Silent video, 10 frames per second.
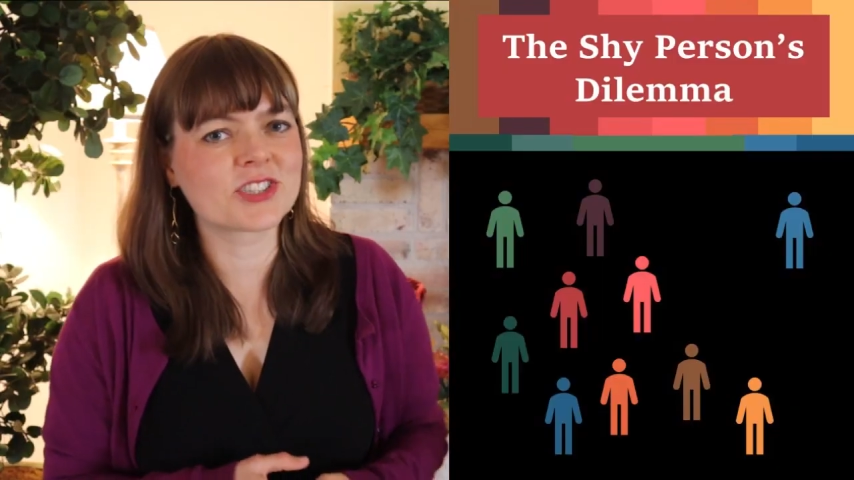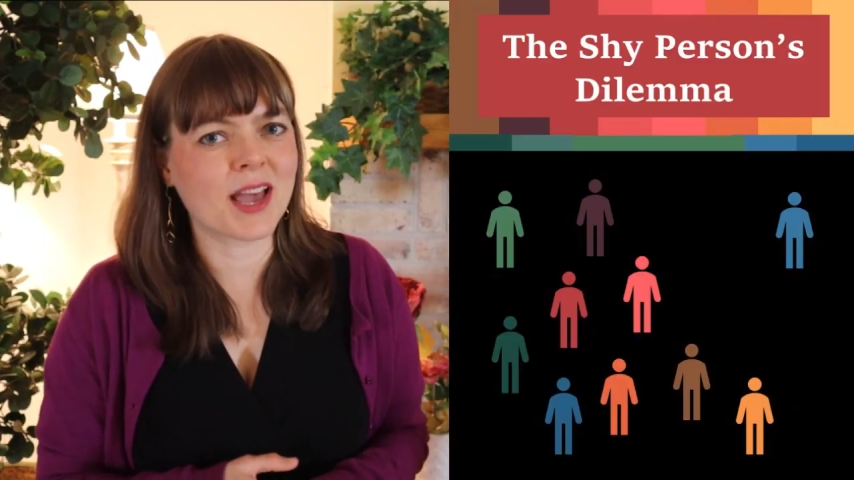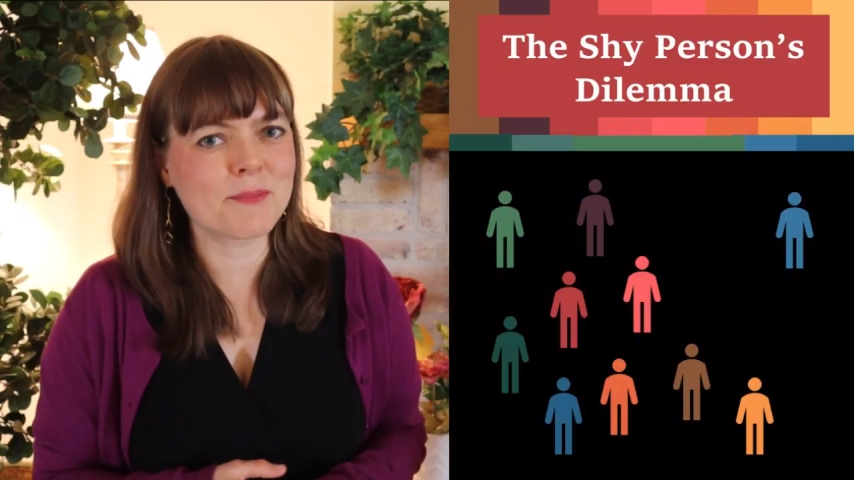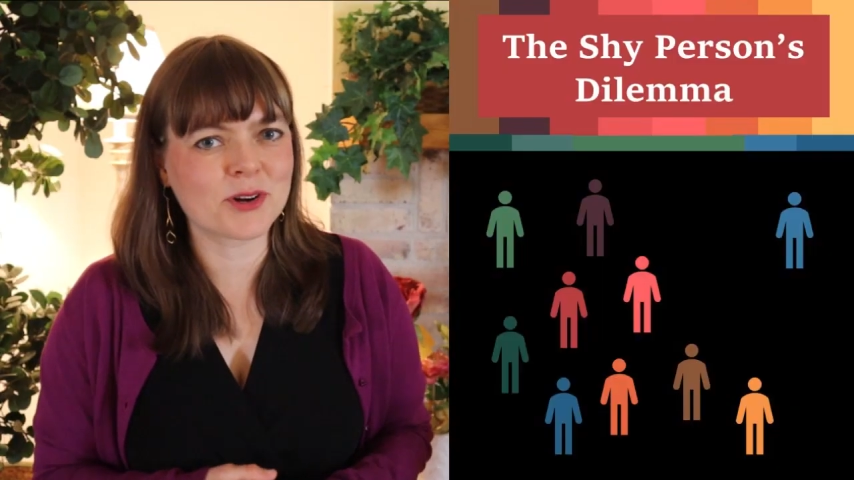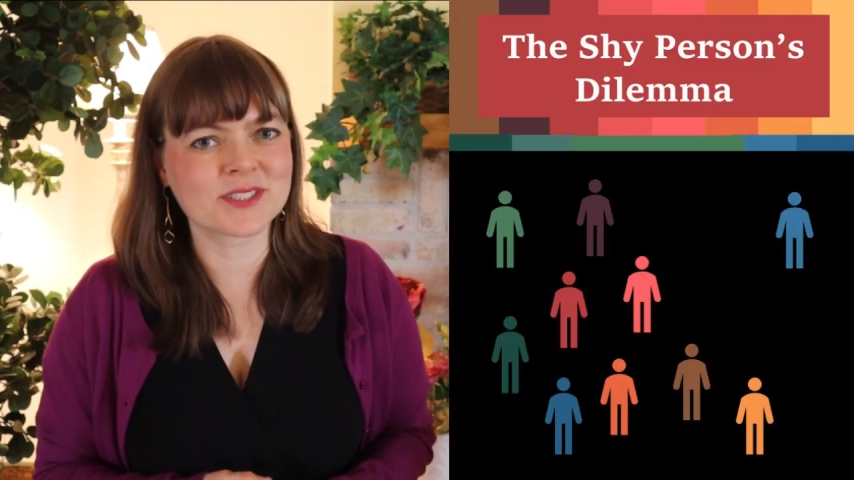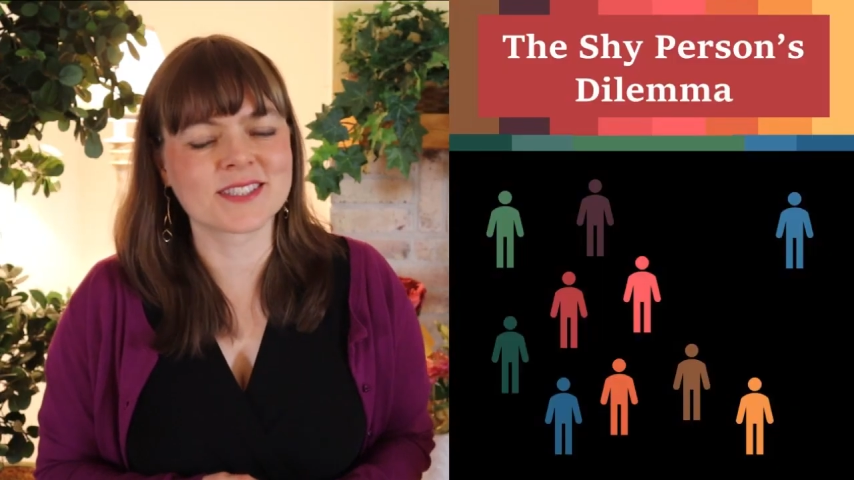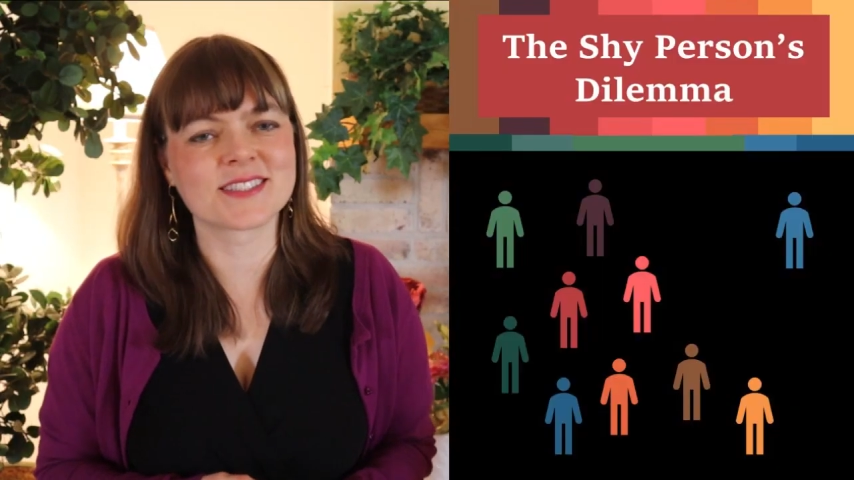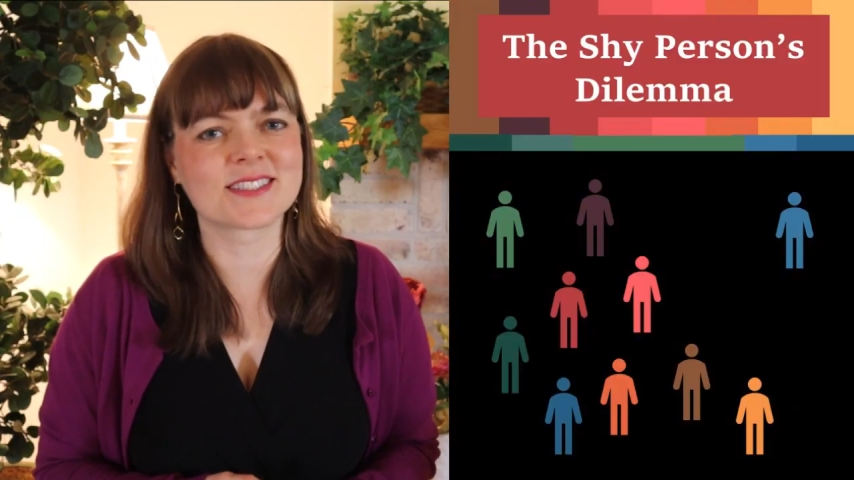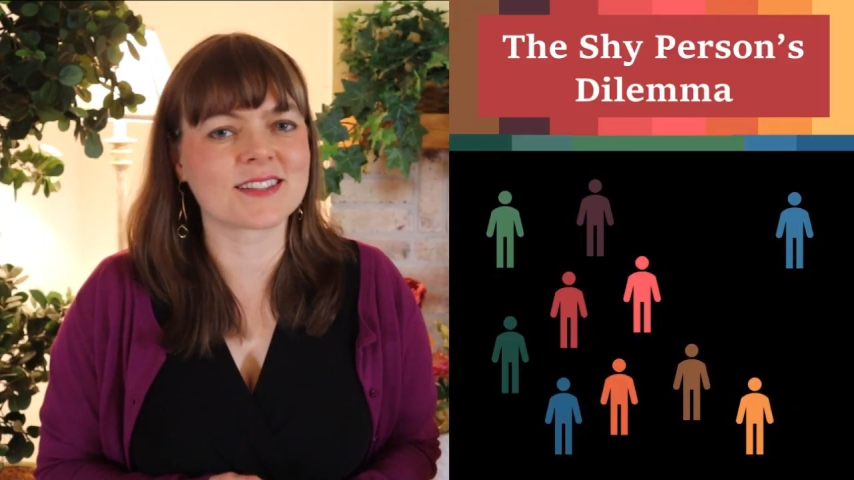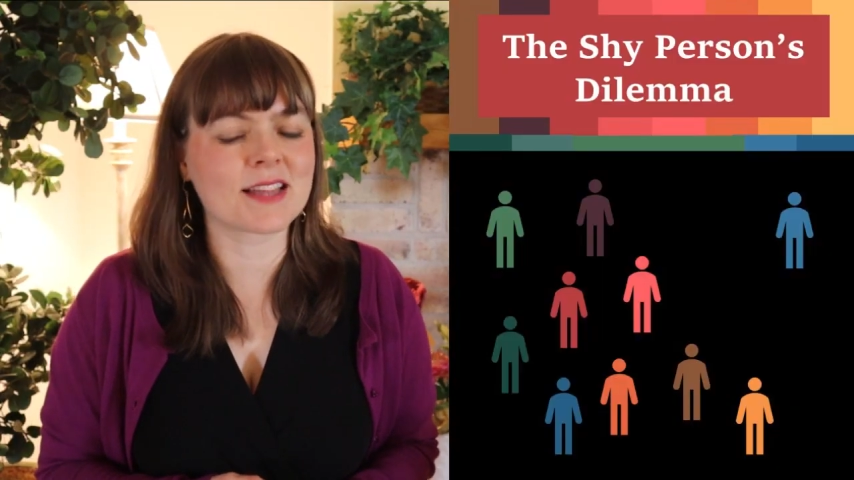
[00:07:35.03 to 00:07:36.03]
shy
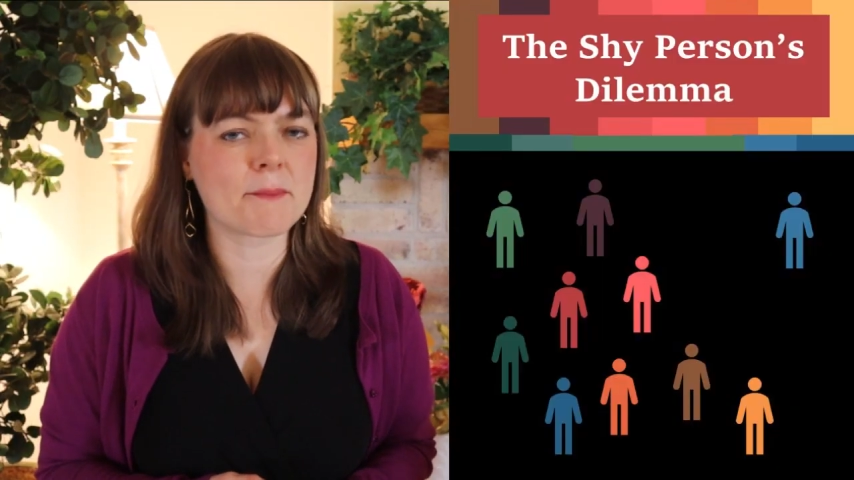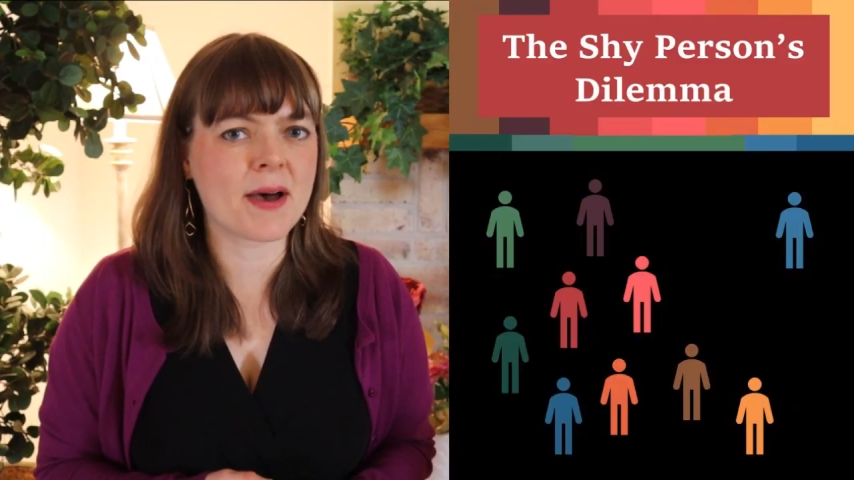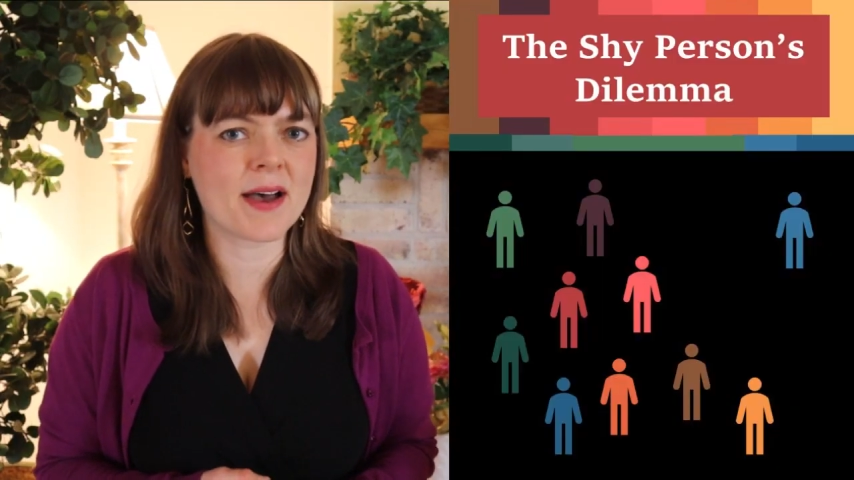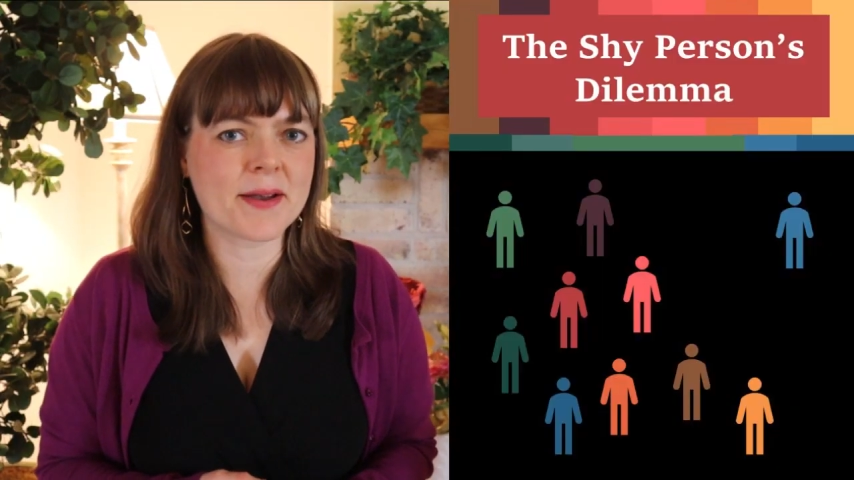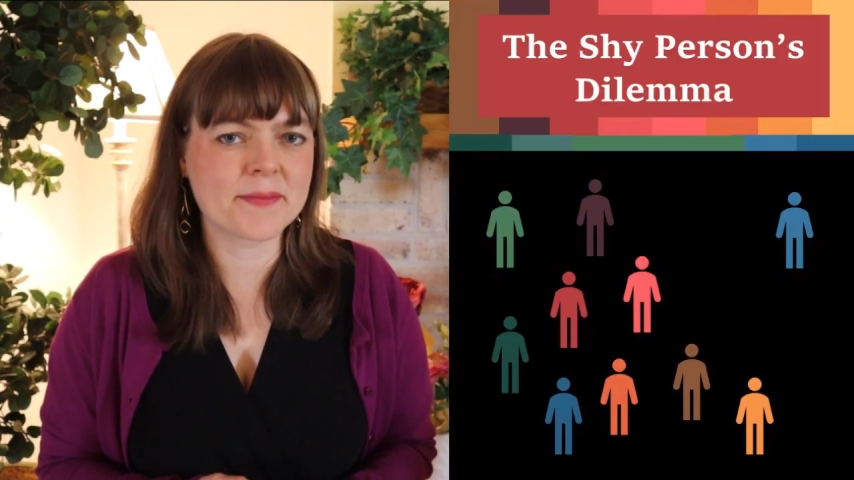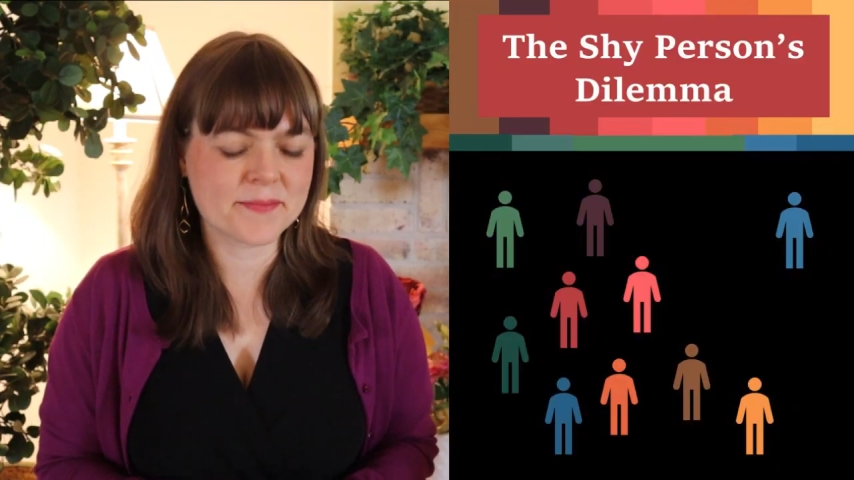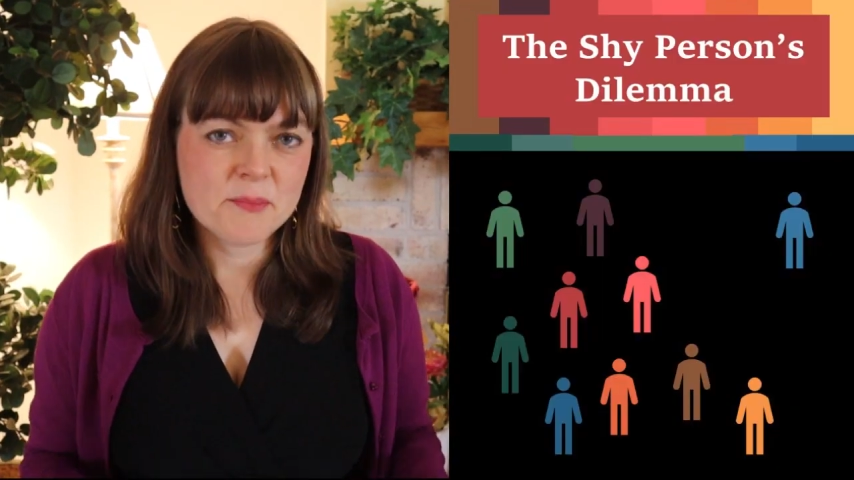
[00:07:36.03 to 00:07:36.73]
person's dilemma,